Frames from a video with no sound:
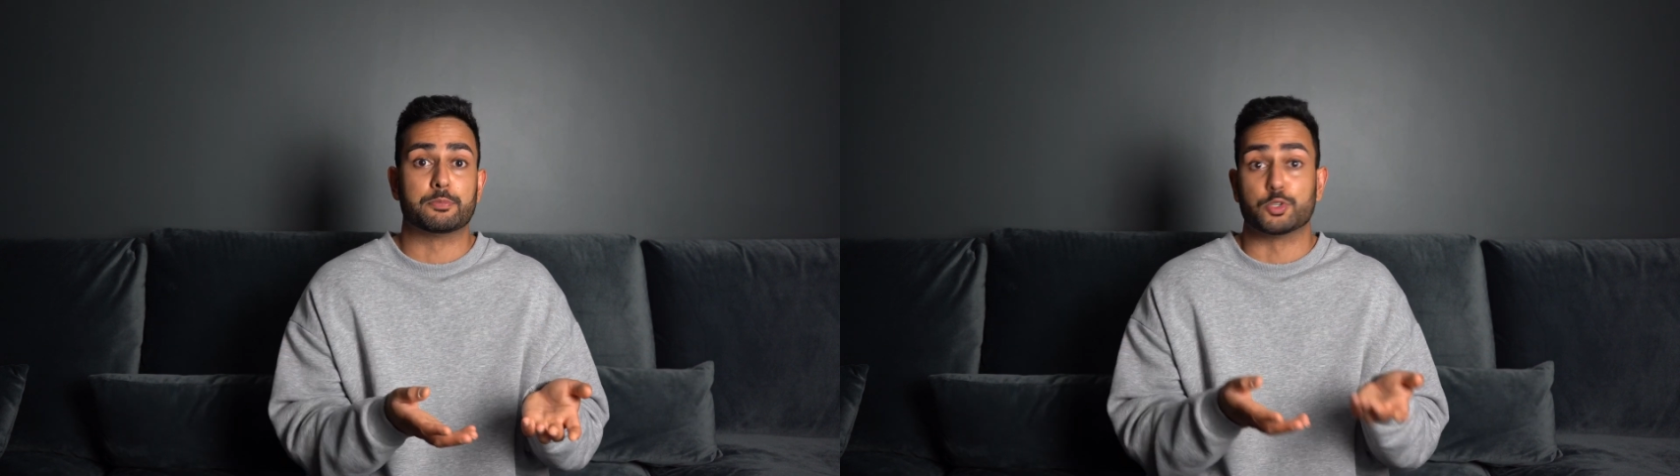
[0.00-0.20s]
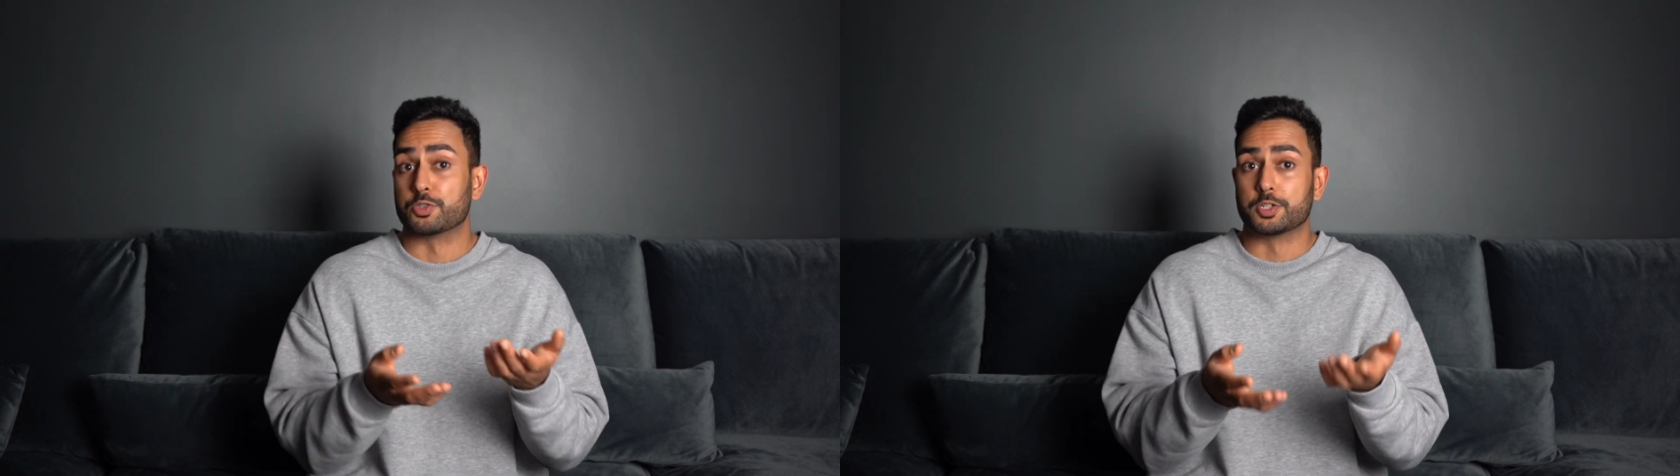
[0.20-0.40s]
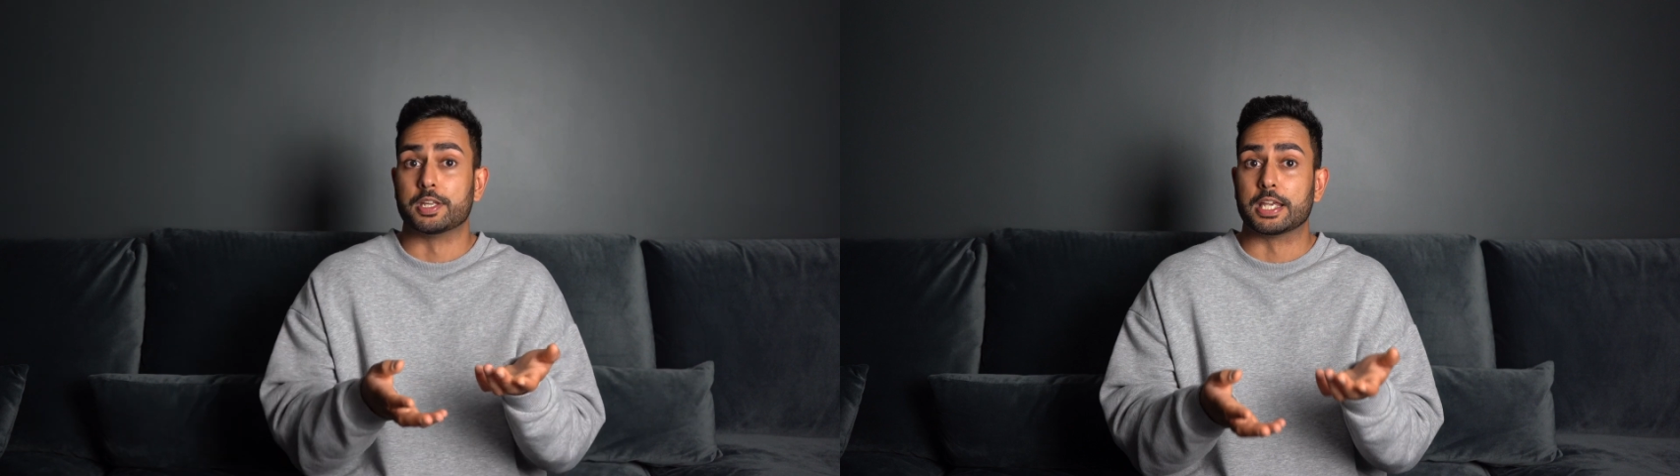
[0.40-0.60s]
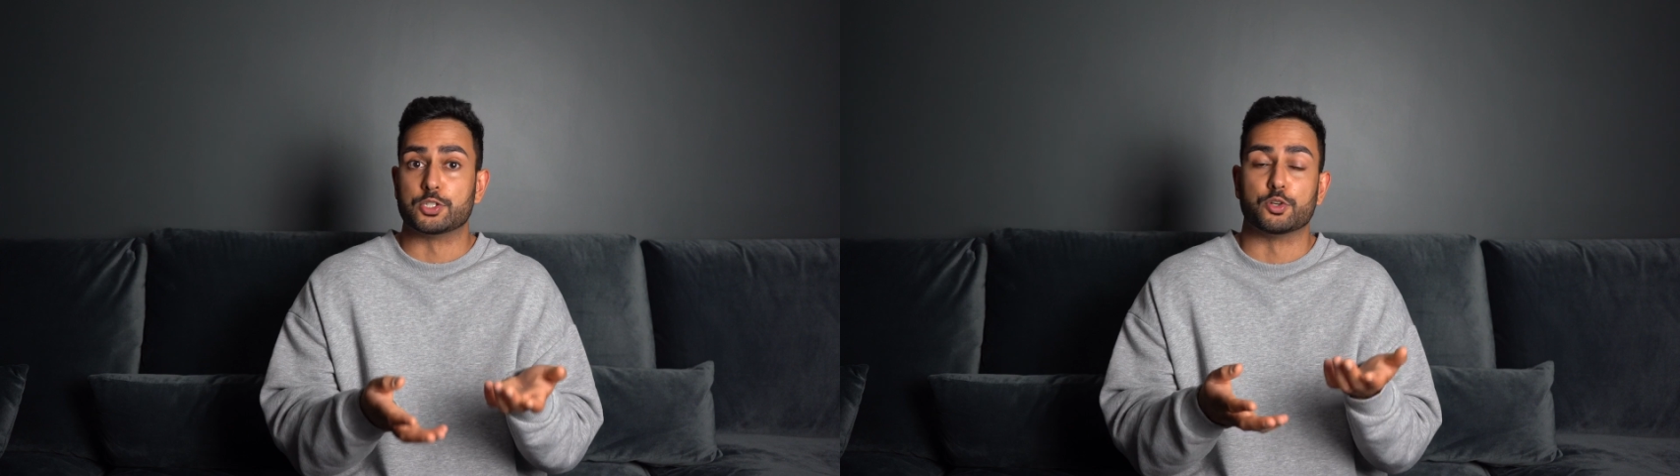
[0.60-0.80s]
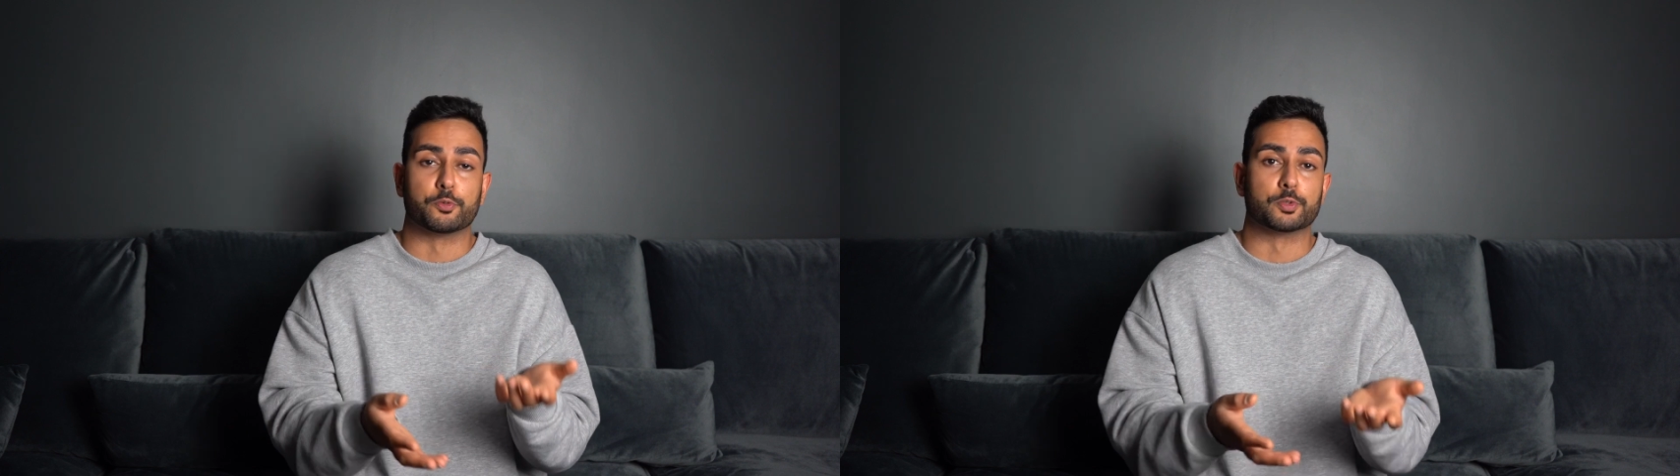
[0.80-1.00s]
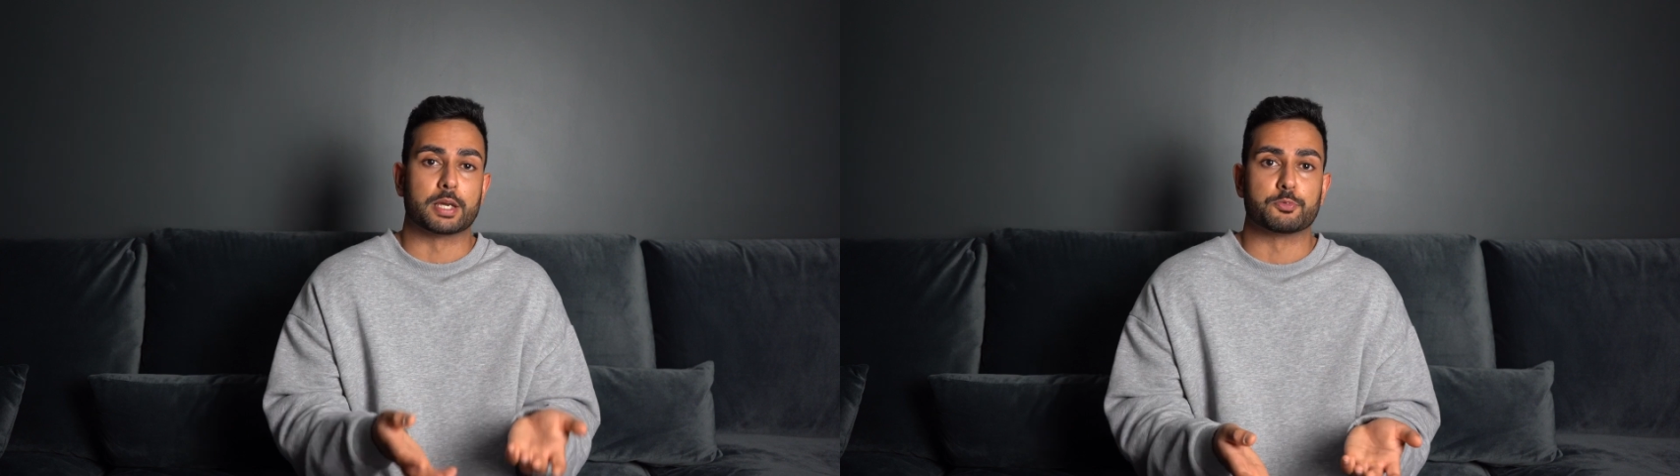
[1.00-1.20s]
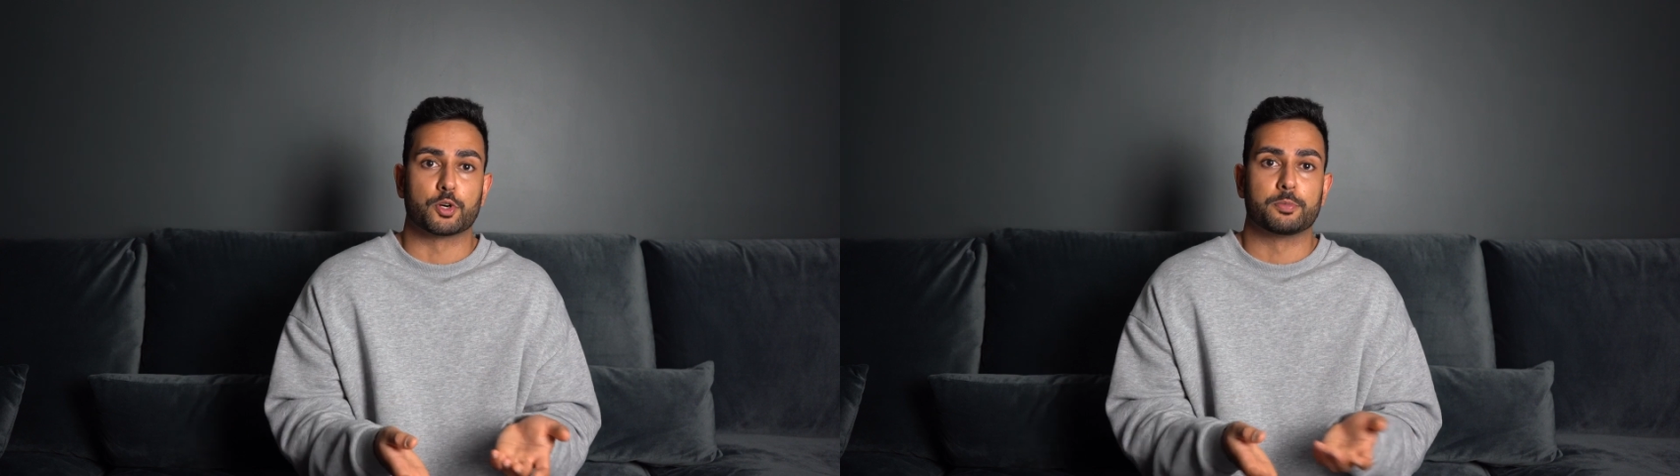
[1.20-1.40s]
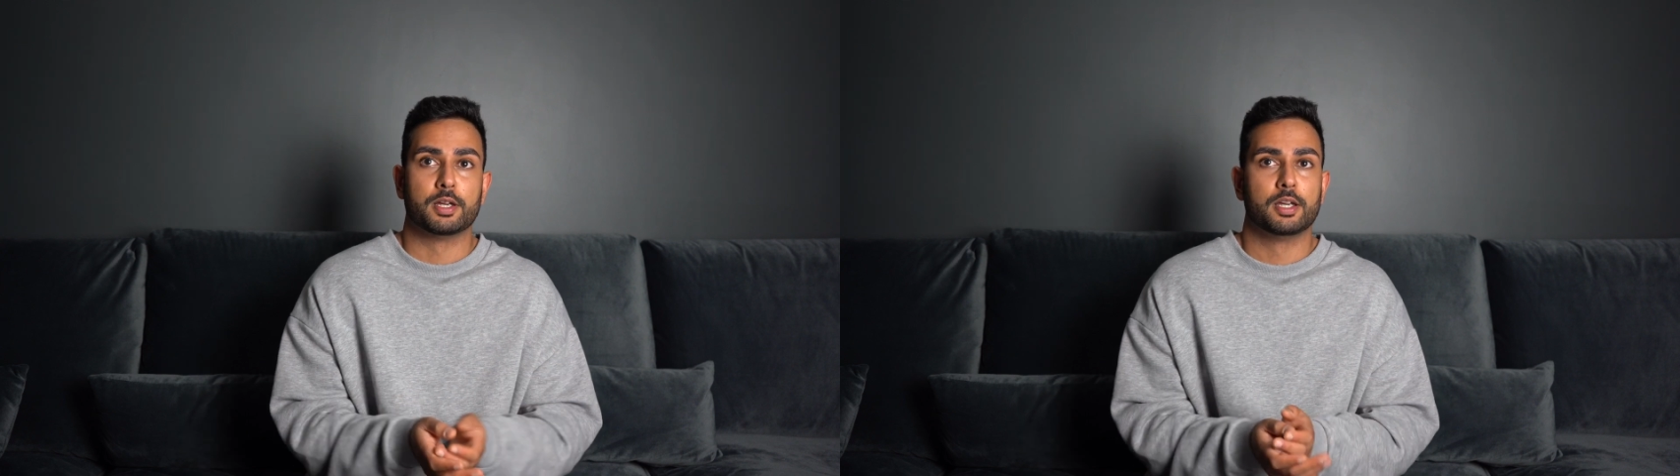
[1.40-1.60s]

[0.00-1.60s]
so studying is your full-time job,